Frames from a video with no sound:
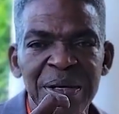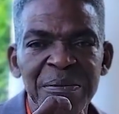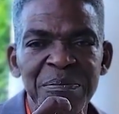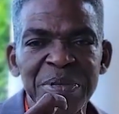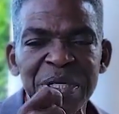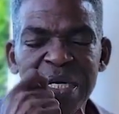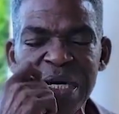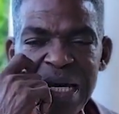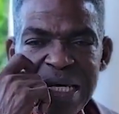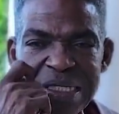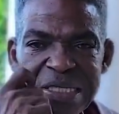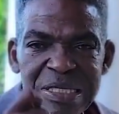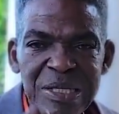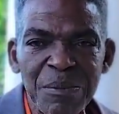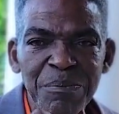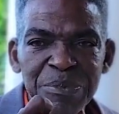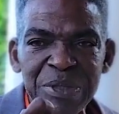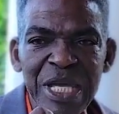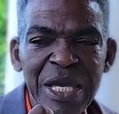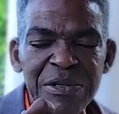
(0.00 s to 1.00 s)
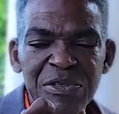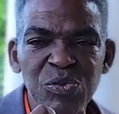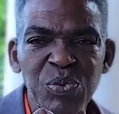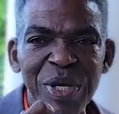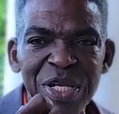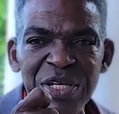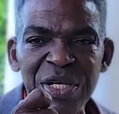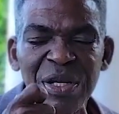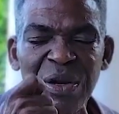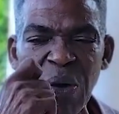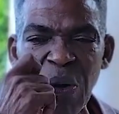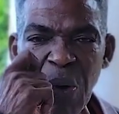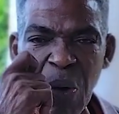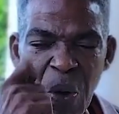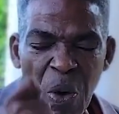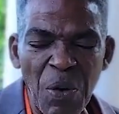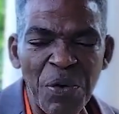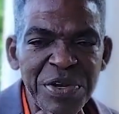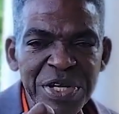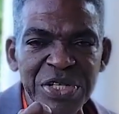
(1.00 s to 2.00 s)
Because sometimes when you're in a
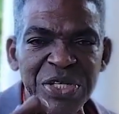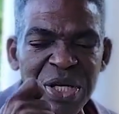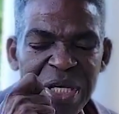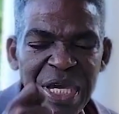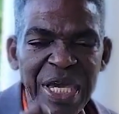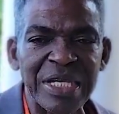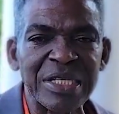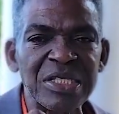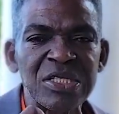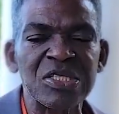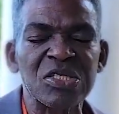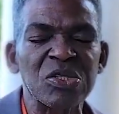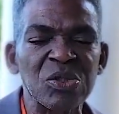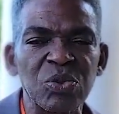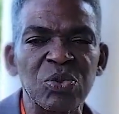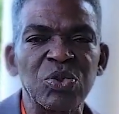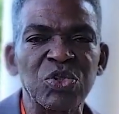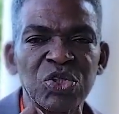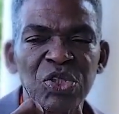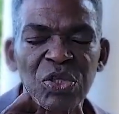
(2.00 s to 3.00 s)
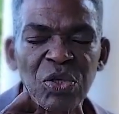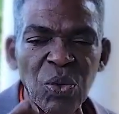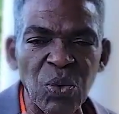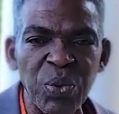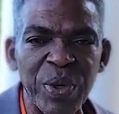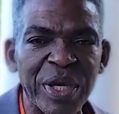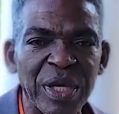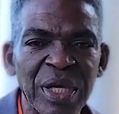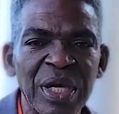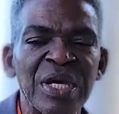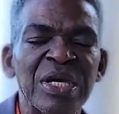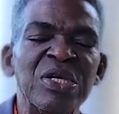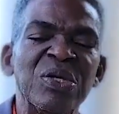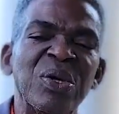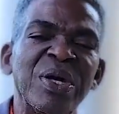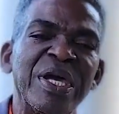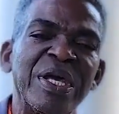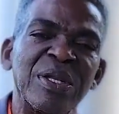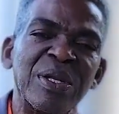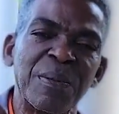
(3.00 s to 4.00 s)
hurry to get a solution quick,
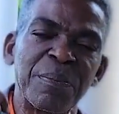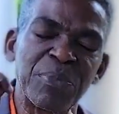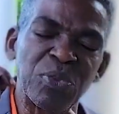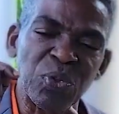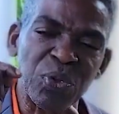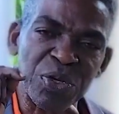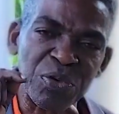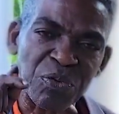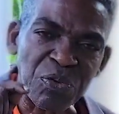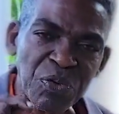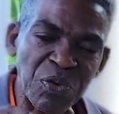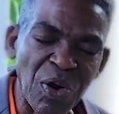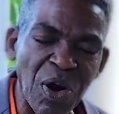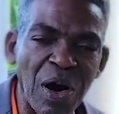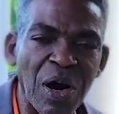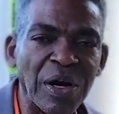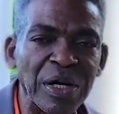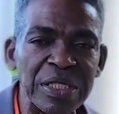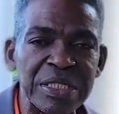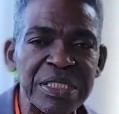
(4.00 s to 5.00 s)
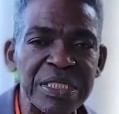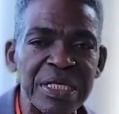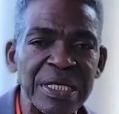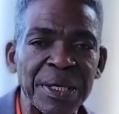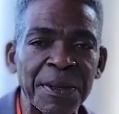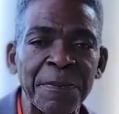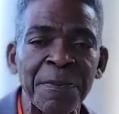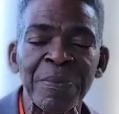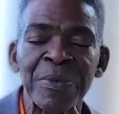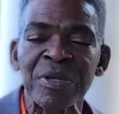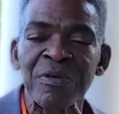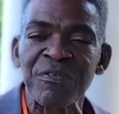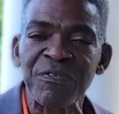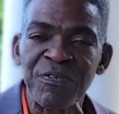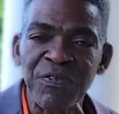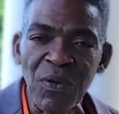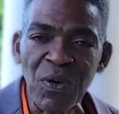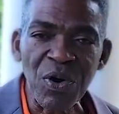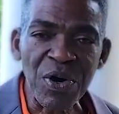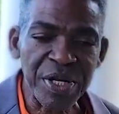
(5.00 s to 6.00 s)
you end up doing wrong thing.
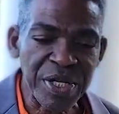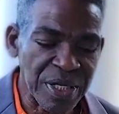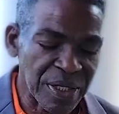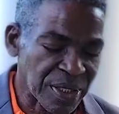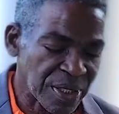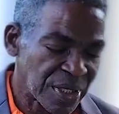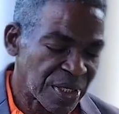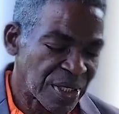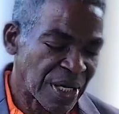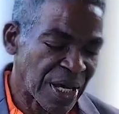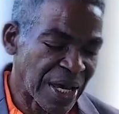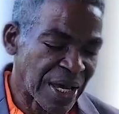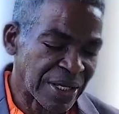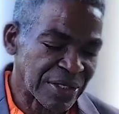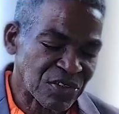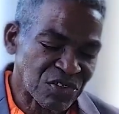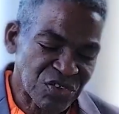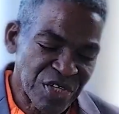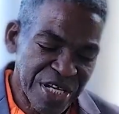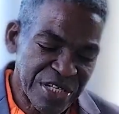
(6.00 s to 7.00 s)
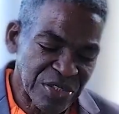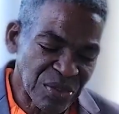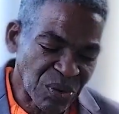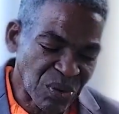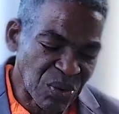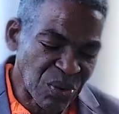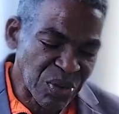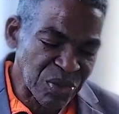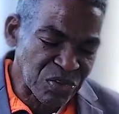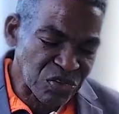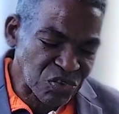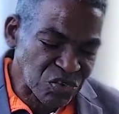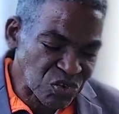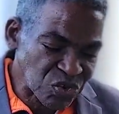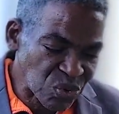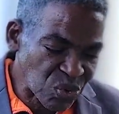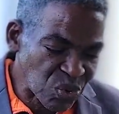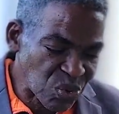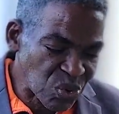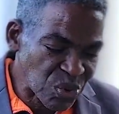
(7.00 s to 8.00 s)
Further, try to
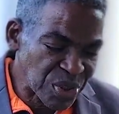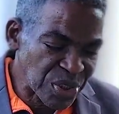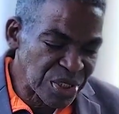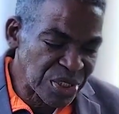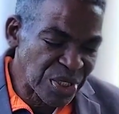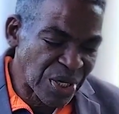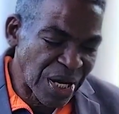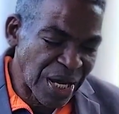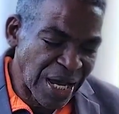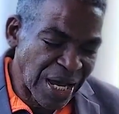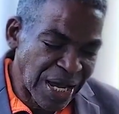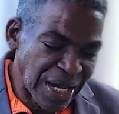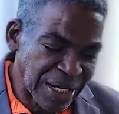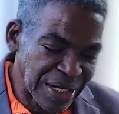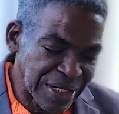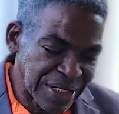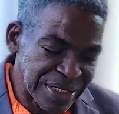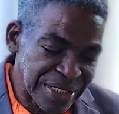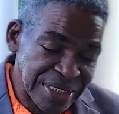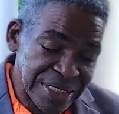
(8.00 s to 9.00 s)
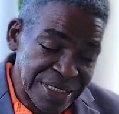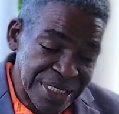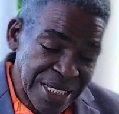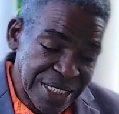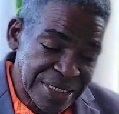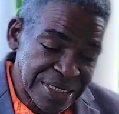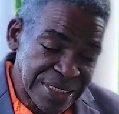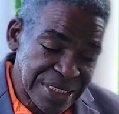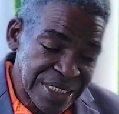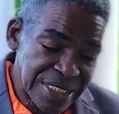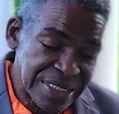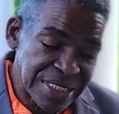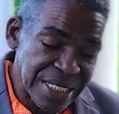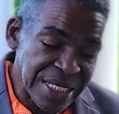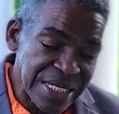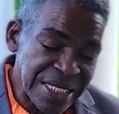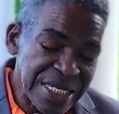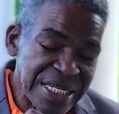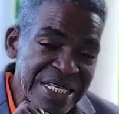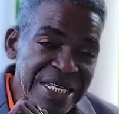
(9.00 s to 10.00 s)
control your anger. The text says,
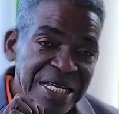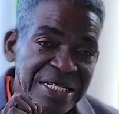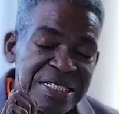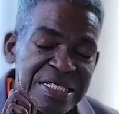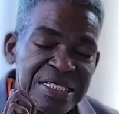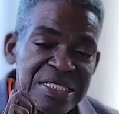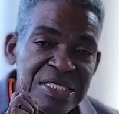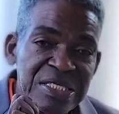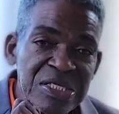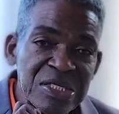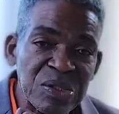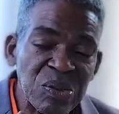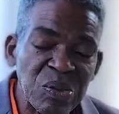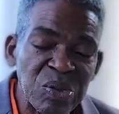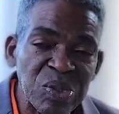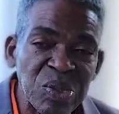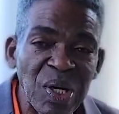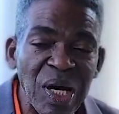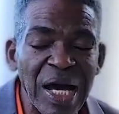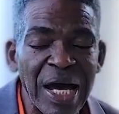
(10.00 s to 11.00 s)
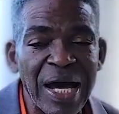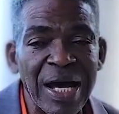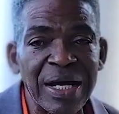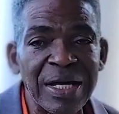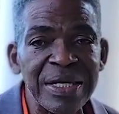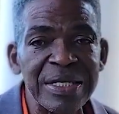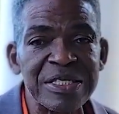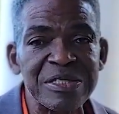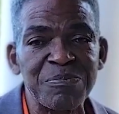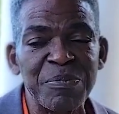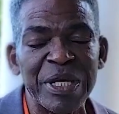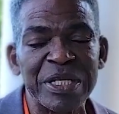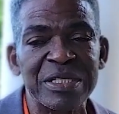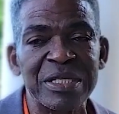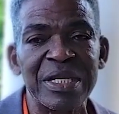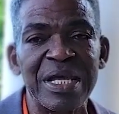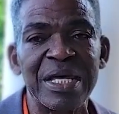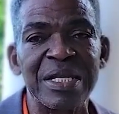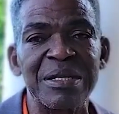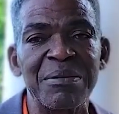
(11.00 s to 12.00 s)
"He that is slow to anger is
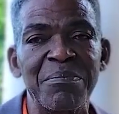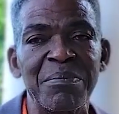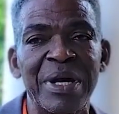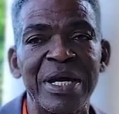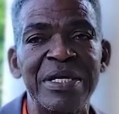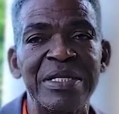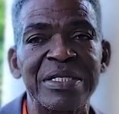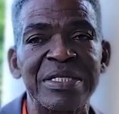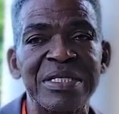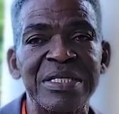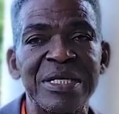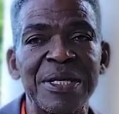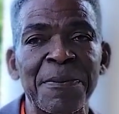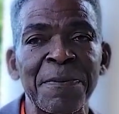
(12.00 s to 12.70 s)
better than the mighty."